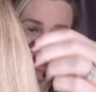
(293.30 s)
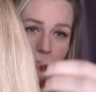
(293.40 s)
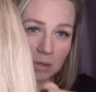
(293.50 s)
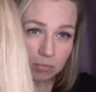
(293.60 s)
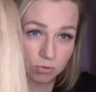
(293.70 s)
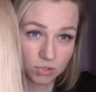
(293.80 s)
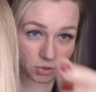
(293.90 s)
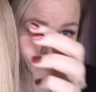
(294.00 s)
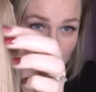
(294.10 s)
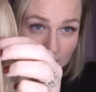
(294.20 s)
people
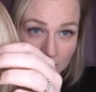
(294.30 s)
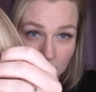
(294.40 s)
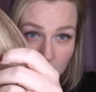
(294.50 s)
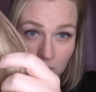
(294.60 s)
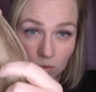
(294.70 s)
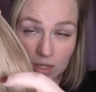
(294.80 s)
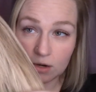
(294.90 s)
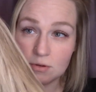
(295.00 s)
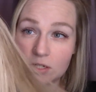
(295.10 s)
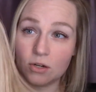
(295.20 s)
don't like a whole lot of
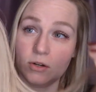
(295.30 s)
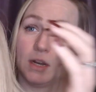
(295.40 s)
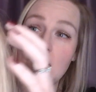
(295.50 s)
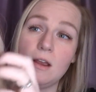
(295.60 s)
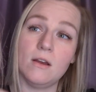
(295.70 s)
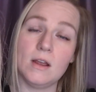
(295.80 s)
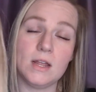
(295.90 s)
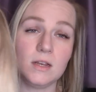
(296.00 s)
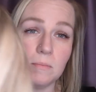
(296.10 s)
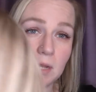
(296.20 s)
return hair,
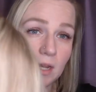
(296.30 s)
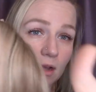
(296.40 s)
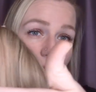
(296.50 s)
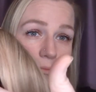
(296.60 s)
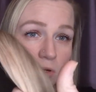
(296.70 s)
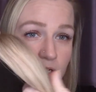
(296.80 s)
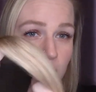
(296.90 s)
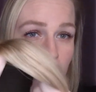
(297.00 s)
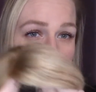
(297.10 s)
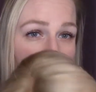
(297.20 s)
and depending on which
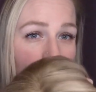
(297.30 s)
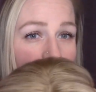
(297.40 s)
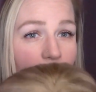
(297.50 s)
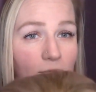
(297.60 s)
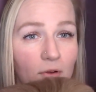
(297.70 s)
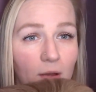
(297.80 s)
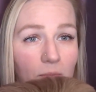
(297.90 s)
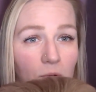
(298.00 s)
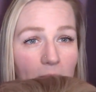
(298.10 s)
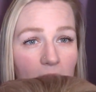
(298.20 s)
company you buy it from,
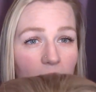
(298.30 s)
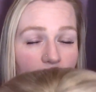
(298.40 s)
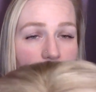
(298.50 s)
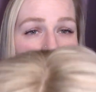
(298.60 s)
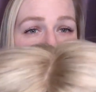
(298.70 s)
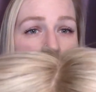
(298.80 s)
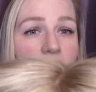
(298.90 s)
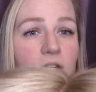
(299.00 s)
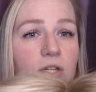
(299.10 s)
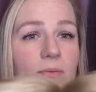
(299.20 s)
you may not have as
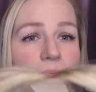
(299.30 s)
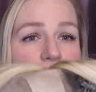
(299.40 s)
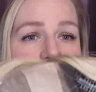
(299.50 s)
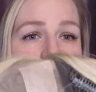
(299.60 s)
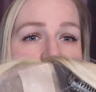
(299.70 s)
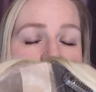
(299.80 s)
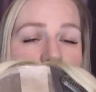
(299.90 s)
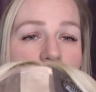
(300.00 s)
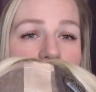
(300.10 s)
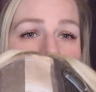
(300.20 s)
much.
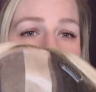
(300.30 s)
So here